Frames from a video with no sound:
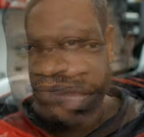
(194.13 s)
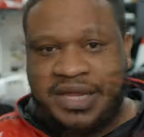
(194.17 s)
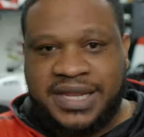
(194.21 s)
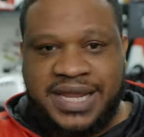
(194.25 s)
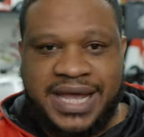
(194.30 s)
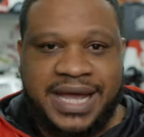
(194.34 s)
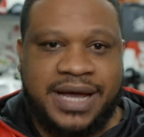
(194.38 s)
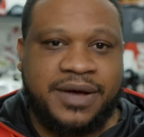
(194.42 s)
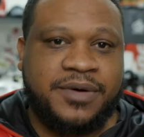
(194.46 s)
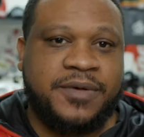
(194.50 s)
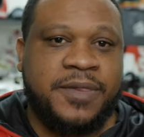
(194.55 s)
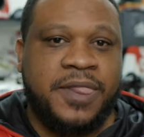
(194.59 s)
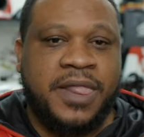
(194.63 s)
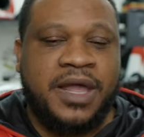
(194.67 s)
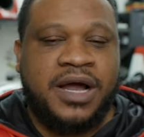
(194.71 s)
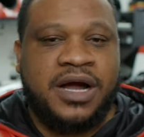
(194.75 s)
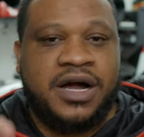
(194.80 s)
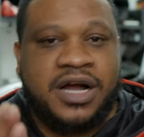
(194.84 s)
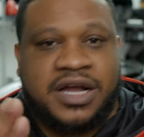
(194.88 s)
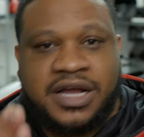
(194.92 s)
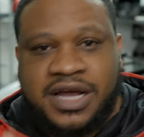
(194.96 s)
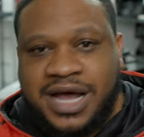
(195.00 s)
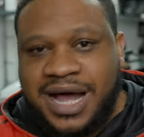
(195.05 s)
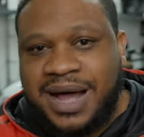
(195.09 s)
Now,
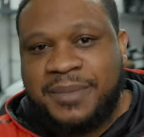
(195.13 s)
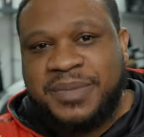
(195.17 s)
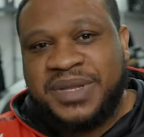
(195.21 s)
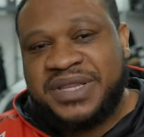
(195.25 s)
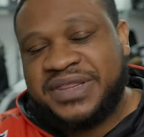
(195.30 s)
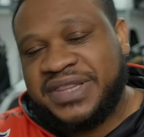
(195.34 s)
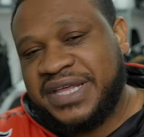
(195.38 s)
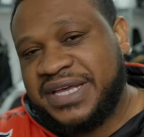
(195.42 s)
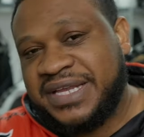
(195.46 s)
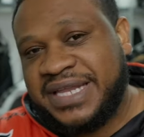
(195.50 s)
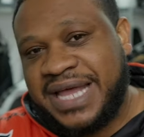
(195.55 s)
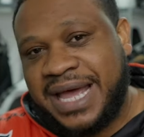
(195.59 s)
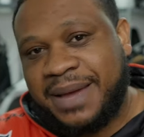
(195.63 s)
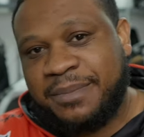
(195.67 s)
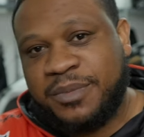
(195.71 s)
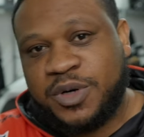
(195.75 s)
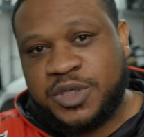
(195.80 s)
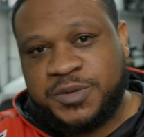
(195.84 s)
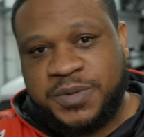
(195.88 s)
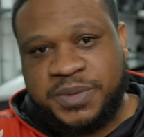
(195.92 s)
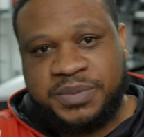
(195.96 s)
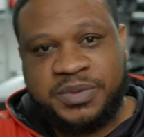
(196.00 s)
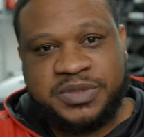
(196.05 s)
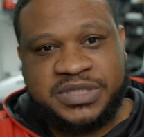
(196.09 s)
a common thing that
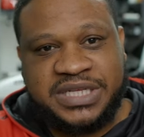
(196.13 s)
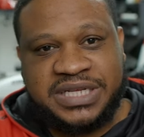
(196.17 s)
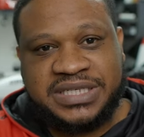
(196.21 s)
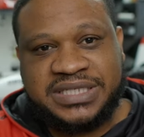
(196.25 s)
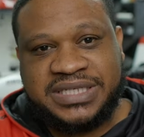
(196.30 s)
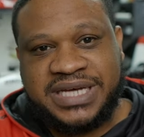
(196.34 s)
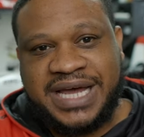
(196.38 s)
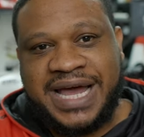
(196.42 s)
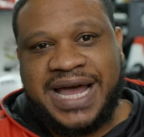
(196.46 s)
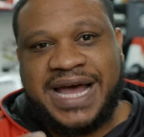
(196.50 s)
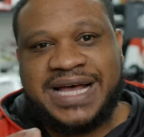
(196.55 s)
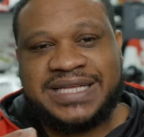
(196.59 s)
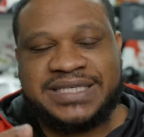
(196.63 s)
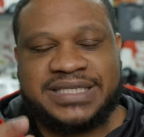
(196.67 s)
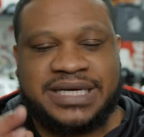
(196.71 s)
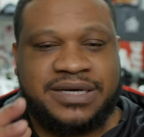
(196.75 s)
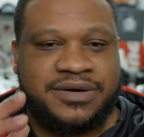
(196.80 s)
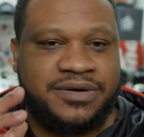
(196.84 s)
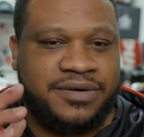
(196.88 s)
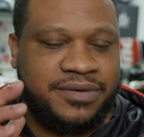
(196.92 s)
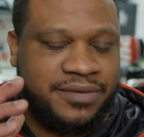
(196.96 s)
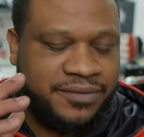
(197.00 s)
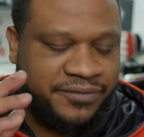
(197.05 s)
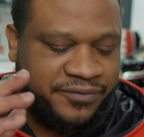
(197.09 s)
most people tend to ask
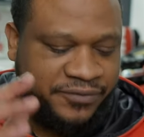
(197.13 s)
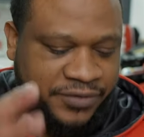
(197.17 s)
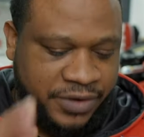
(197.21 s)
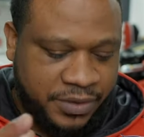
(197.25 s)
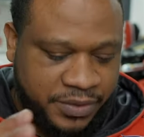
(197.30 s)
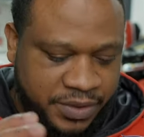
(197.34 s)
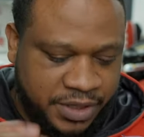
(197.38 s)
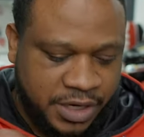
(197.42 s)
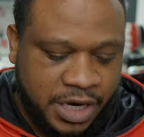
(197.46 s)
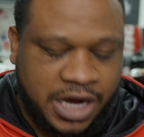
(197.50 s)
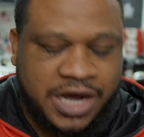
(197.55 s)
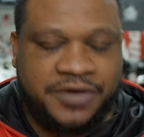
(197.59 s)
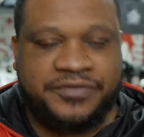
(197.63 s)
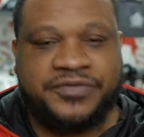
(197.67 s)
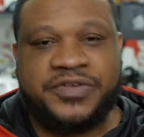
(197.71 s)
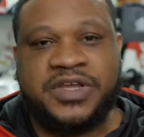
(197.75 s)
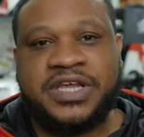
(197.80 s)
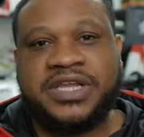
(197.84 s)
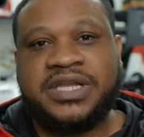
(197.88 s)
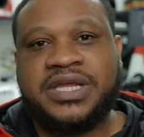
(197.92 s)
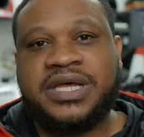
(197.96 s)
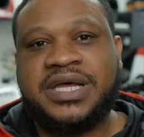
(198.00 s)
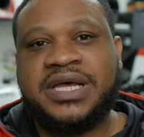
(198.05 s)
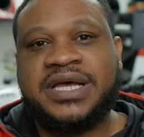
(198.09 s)
very
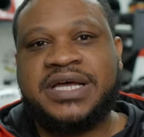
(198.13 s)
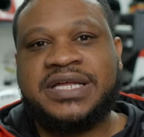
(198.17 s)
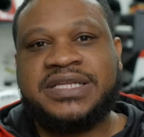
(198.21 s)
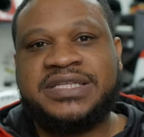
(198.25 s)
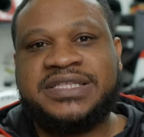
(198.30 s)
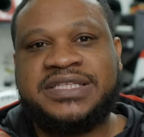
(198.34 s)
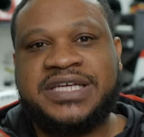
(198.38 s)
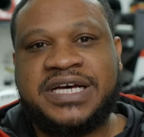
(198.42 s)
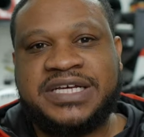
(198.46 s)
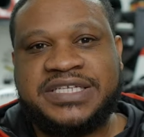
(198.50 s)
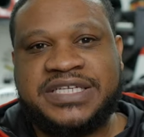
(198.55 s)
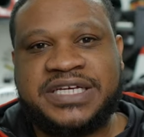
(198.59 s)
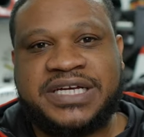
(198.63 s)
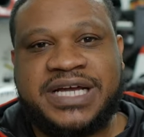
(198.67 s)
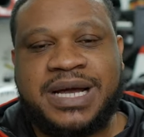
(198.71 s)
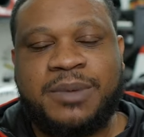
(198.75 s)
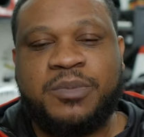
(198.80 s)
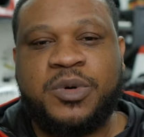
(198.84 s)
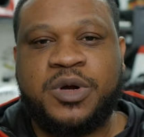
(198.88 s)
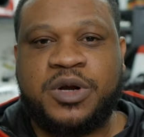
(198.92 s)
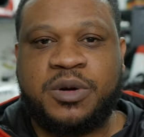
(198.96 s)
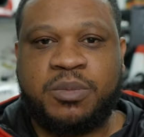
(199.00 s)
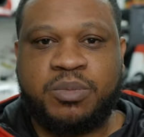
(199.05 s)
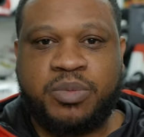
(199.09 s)
often, does it
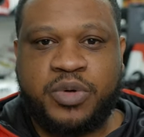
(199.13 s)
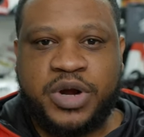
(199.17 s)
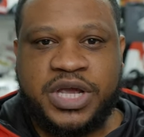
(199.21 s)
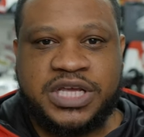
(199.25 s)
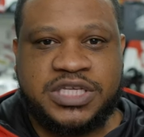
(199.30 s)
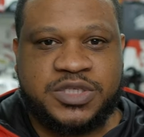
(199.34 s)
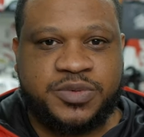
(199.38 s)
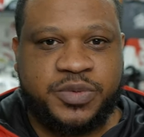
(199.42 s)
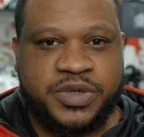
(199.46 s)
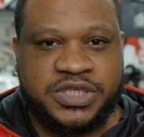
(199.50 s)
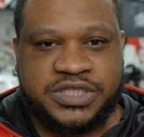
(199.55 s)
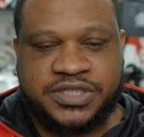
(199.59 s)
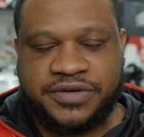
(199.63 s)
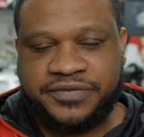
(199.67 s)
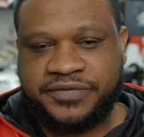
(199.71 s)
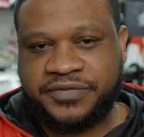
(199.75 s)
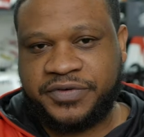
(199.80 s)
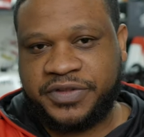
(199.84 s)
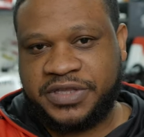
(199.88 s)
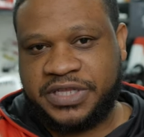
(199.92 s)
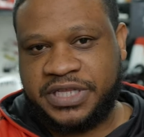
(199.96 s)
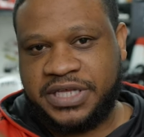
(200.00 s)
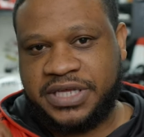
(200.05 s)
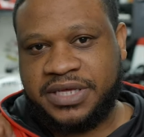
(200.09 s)
come with a brake switch
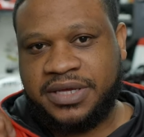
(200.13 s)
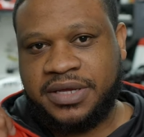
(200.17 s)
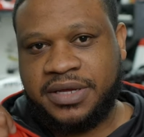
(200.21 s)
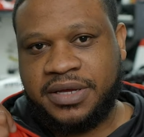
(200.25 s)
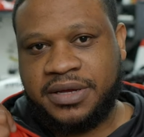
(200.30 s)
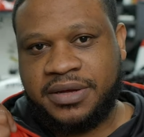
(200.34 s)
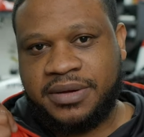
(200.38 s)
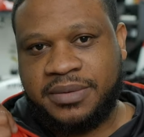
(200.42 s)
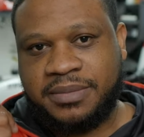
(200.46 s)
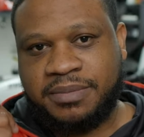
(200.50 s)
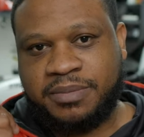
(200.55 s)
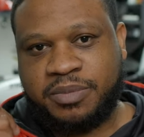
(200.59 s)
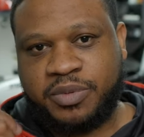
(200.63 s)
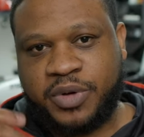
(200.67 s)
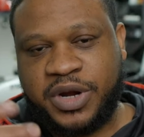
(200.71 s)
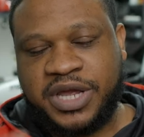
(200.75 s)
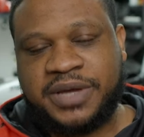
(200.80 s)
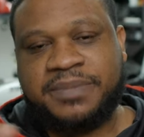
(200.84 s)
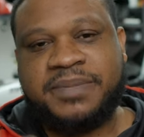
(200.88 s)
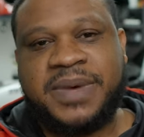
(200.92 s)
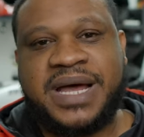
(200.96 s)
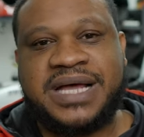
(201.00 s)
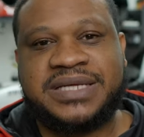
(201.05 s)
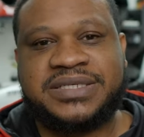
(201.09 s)
for the
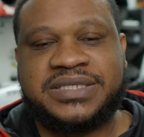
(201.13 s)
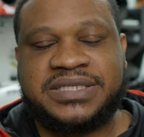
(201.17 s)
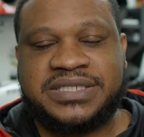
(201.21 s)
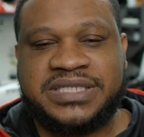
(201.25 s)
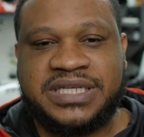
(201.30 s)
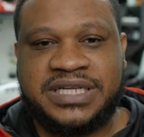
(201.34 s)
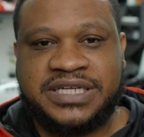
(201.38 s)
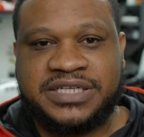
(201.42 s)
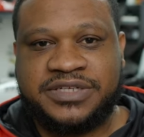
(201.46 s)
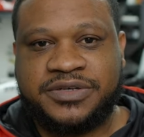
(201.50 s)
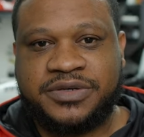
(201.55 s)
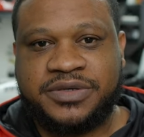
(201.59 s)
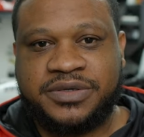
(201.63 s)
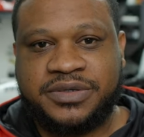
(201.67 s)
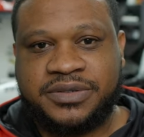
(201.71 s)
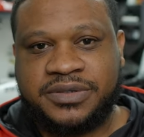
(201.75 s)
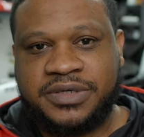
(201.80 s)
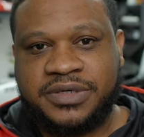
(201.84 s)
brake master cylinder?